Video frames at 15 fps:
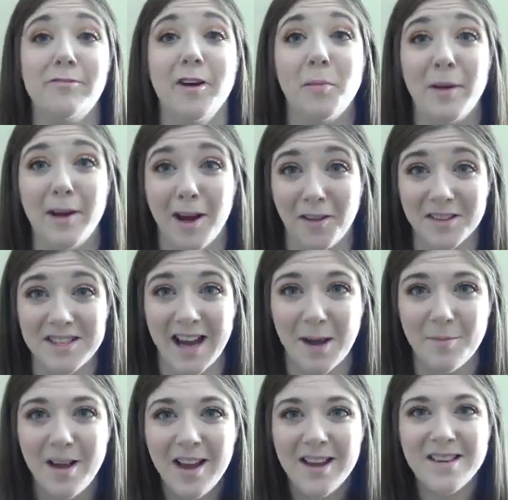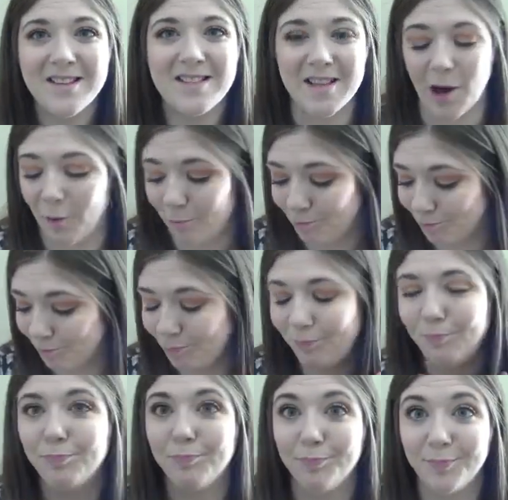filming all the time. So
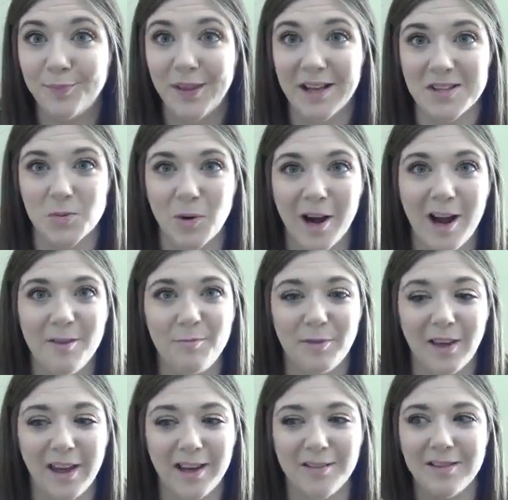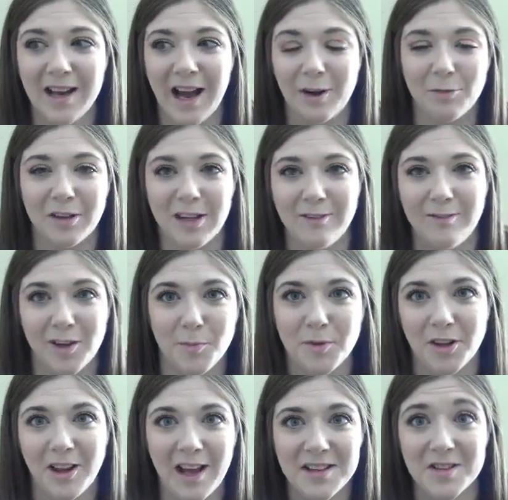that's where I've like not really filmed
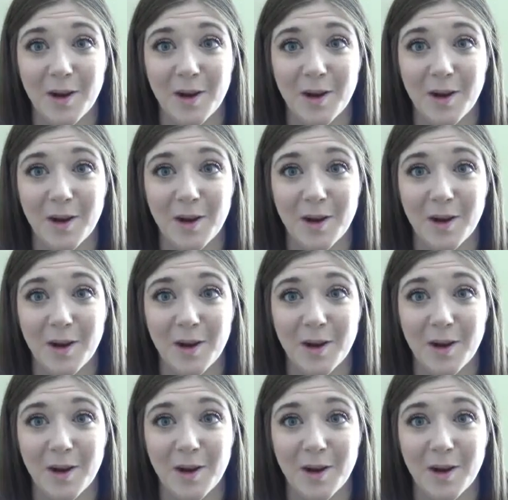a lot.